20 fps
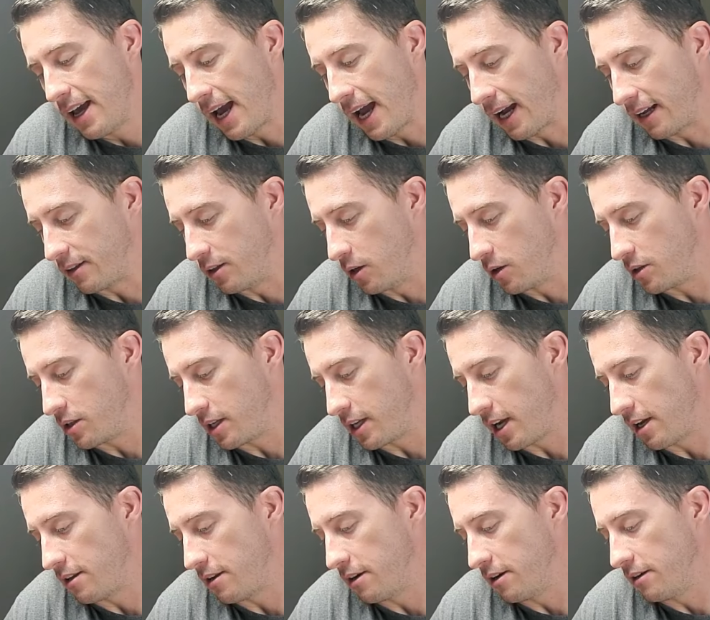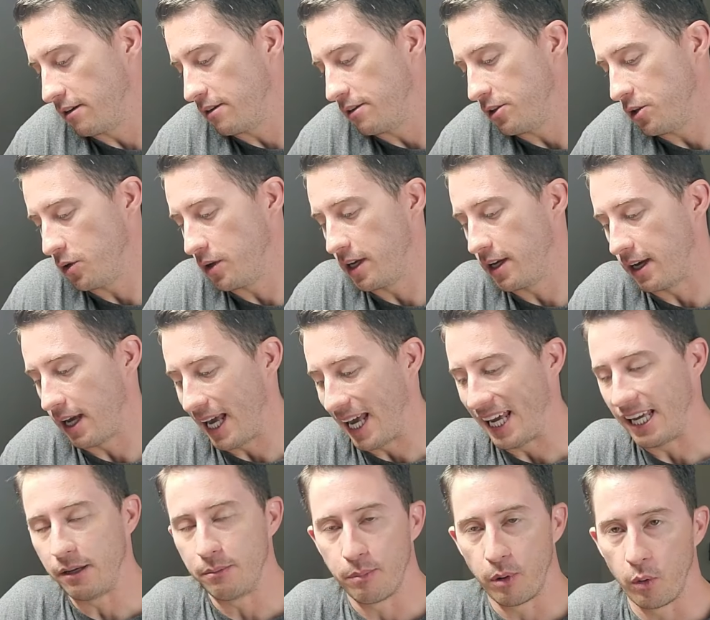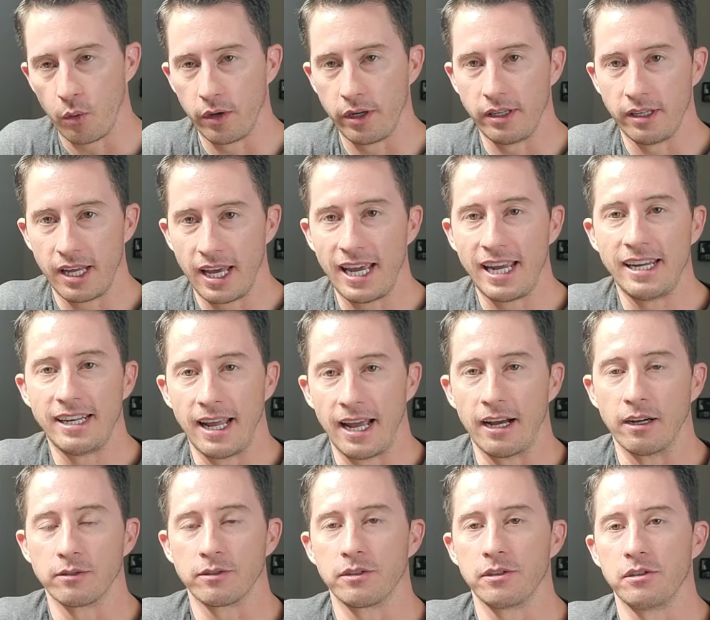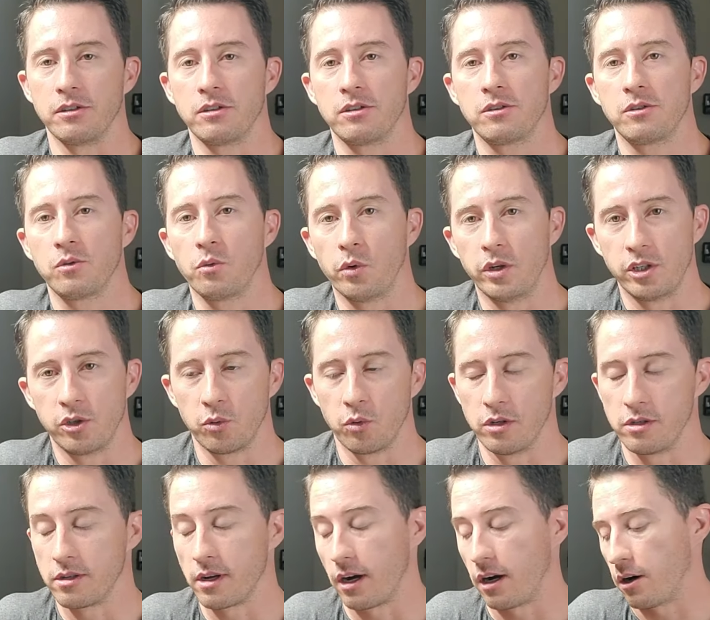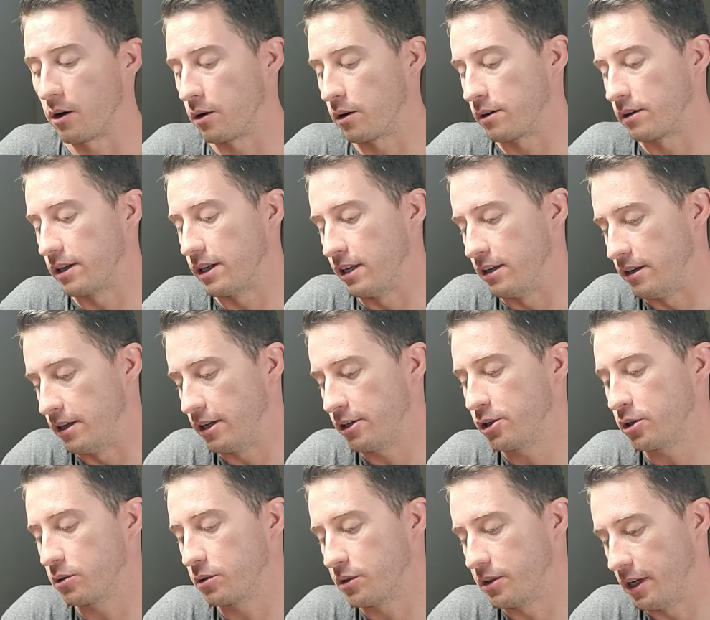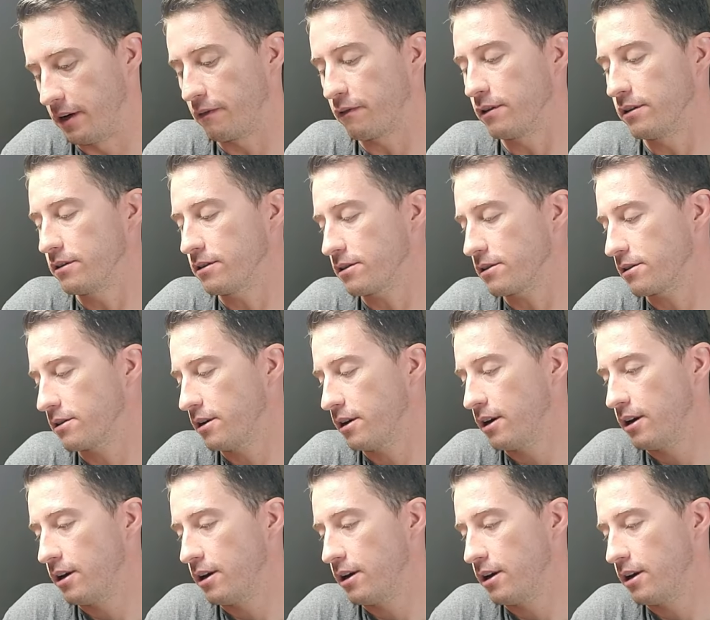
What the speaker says: Add those together, you get 8.8 ounces, which was our initial difference